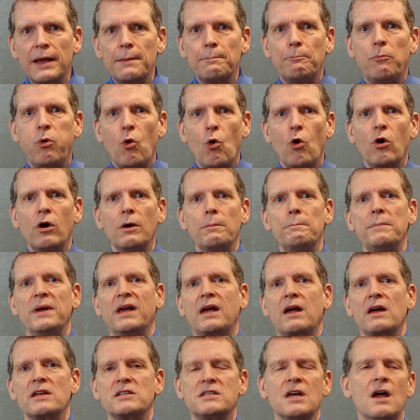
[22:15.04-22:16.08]
important
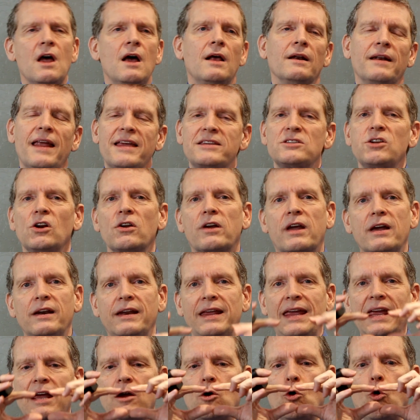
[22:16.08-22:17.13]
because let's look at E.